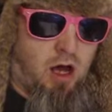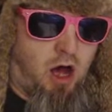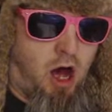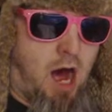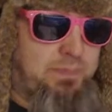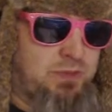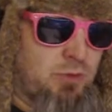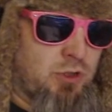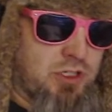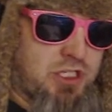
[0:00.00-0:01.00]

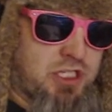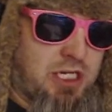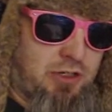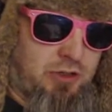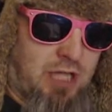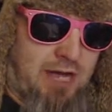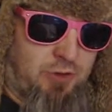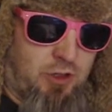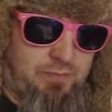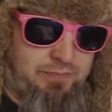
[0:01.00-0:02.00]
Optimal signal
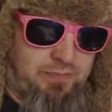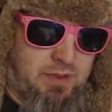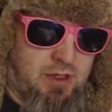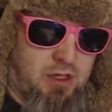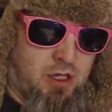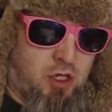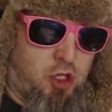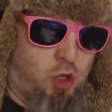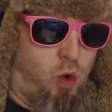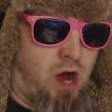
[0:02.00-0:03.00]
level.
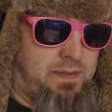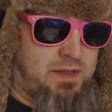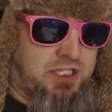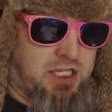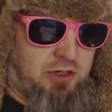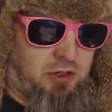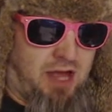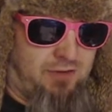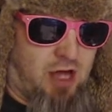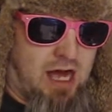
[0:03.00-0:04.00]
You want the signal
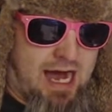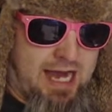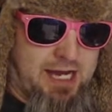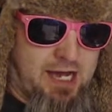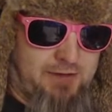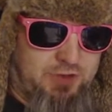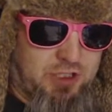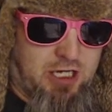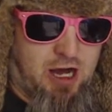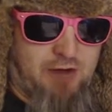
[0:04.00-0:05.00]
level high enough to
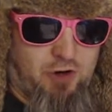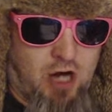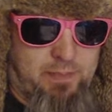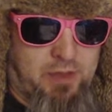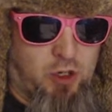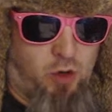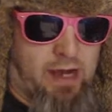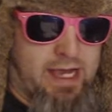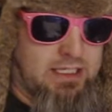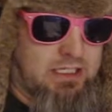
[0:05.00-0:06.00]
cover up the
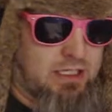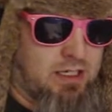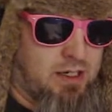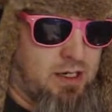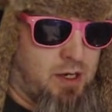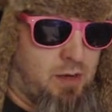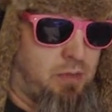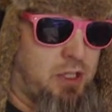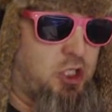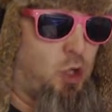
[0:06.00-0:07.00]
noise,
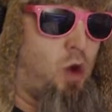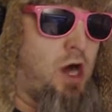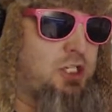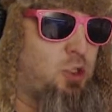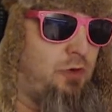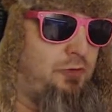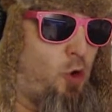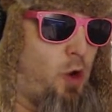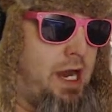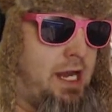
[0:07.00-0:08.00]
but you want to
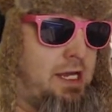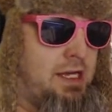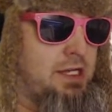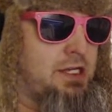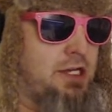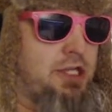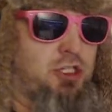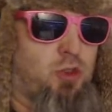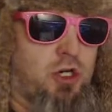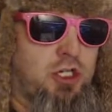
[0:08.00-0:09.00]
avoid
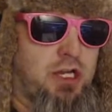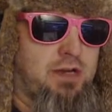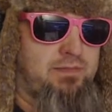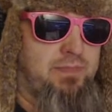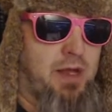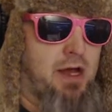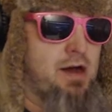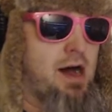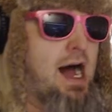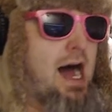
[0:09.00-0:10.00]
distortion.
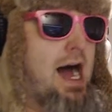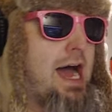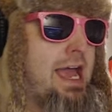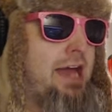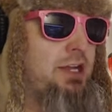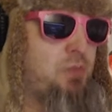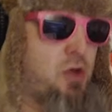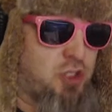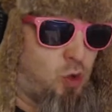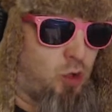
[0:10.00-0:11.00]
High-end
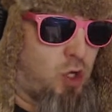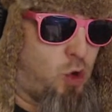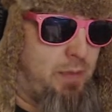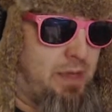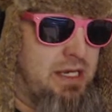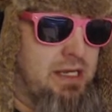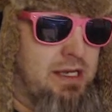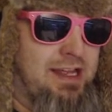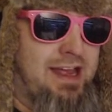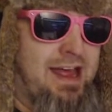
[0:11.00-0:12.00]
musical equipment
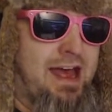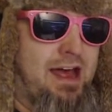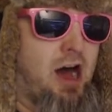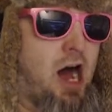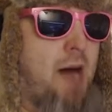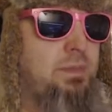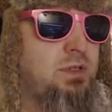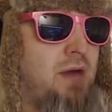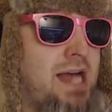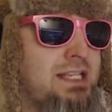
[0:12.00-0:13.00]

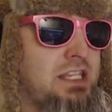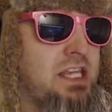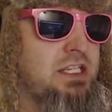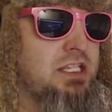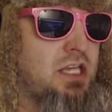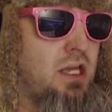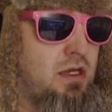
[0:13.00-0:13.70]
optimize this